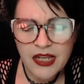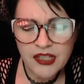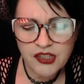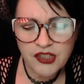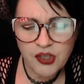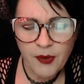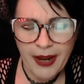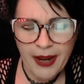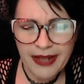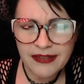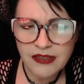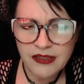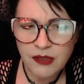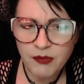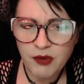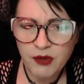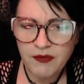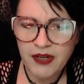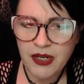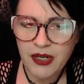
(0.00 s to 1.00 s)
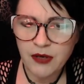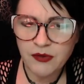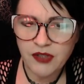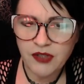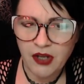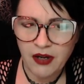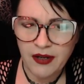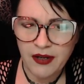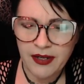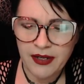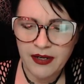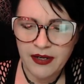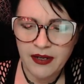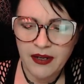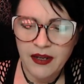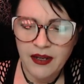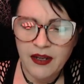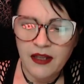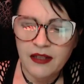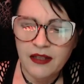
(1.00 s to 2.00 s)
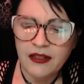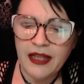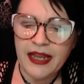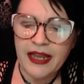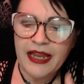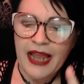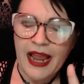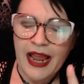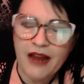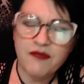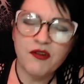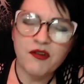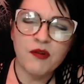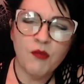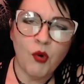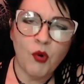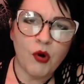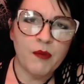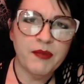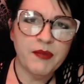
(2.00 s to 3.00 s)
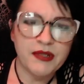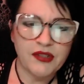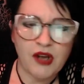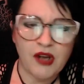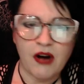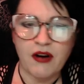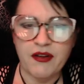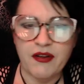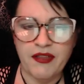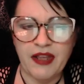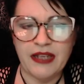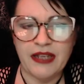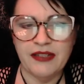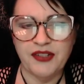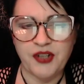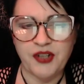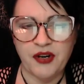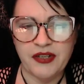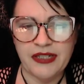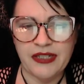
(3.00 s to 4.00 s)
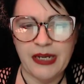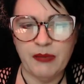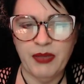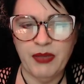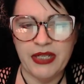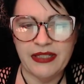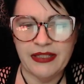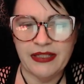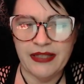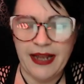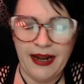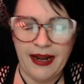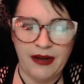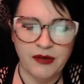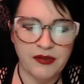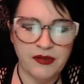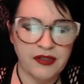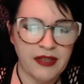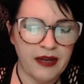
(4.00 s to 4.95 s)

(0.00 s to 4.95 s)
So as the movie goes on, like ever more bizarre things start to take place in the house.